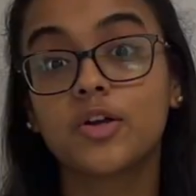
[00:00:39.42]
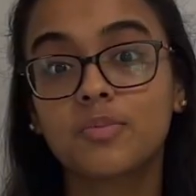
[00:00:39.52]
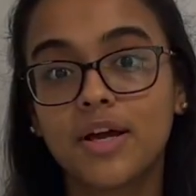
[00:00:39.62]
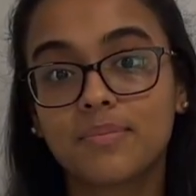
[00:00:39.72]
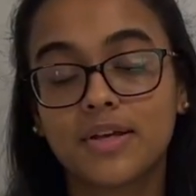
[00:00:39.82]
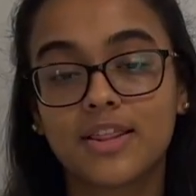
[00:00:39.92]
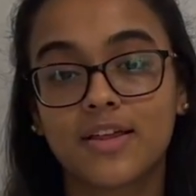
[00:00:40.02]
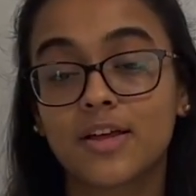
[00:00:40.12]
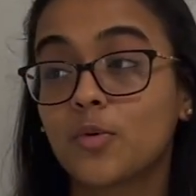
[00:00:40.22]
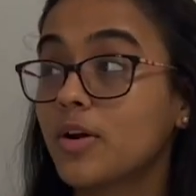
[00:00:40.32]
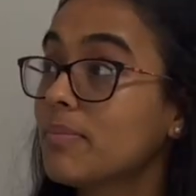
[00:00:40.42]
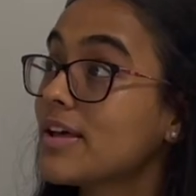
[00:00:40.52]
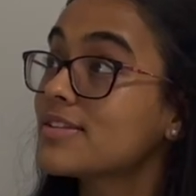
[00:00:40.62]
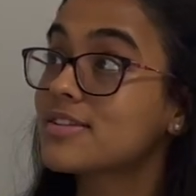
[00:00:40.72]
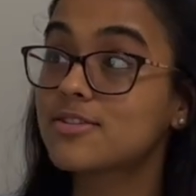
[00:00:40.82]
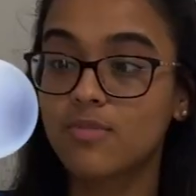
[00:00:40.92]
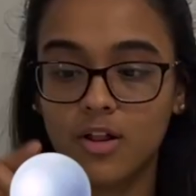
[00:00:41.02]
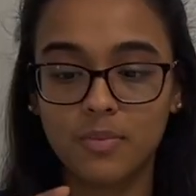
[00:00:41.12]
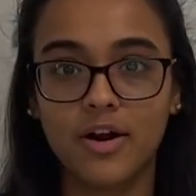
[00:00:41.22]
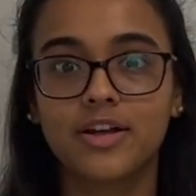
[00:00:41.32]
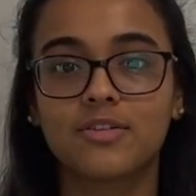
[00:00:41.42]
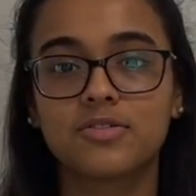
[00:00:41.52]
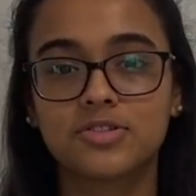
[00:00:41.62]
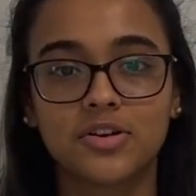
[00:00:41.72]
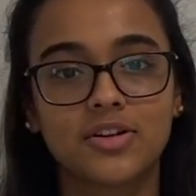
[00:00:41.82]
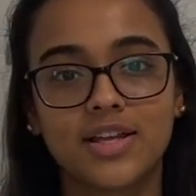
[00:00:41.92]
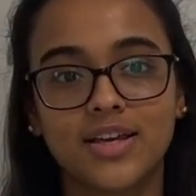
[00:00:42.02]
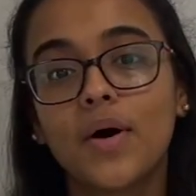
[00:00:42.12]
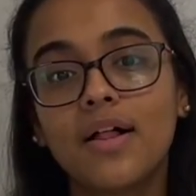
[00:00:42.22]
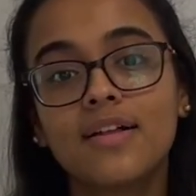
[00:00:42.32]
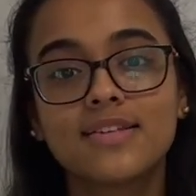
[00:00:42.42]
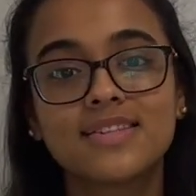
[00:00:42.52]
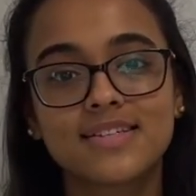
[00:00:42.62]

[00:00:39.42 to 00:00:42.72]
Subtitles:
you might be thinking, what makes this small particle so unique? Well, it's the